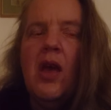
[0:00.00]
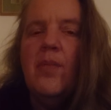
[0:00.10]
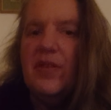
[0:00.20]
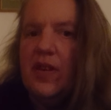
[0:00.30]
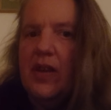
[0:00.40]

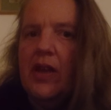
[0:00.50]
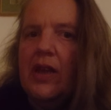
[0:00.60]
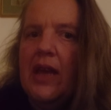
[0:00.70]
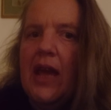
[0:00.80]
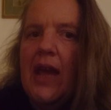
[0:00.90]

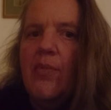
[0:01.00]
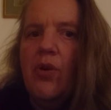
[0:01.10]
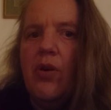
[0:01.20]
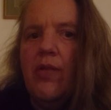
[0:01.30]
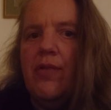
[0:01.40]
particular game
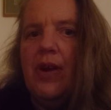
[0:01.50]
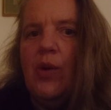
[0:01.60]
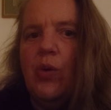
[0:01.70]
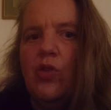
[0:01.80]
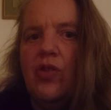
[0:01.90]
where I
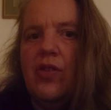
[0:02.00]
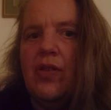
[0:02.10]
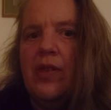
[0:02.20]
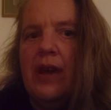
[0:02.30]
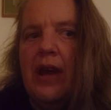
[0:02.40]
felt
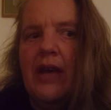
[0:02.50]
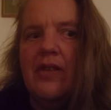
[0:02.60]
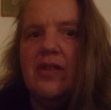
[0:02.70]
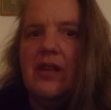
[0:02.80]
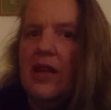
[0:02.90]

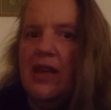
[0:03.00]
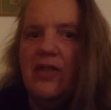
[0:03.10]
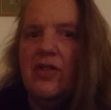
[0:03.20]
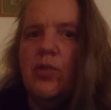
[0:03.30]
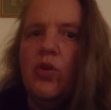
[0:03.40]
that it
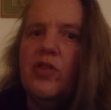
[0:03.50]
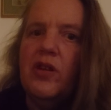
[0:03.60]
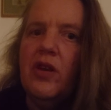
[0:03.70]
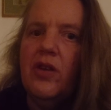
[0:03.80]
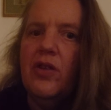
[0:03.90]
just
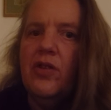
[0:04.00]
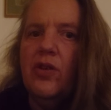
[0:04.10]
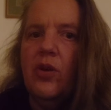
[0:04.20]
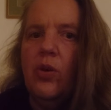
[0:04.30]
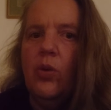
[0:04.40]
wasn't going
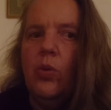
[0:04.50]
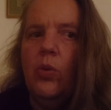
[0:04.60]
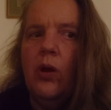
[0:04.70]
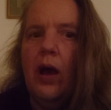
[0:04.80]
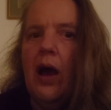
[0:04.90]
to
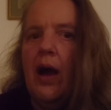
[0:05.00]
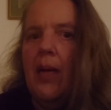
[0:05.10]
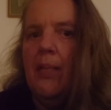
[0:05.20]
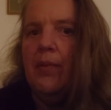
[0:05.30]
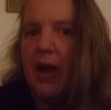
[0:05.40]

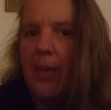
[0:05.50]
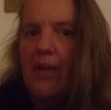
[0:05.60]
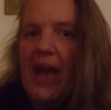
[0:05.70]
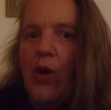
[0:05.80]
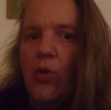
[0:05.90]
come
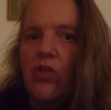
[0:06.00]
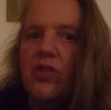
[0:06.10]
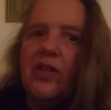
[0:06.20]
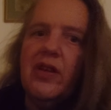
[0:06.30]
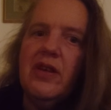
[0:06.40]
out,
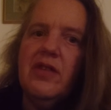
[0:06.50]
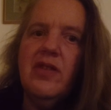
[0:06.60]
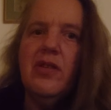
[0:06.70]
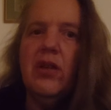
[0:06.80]
that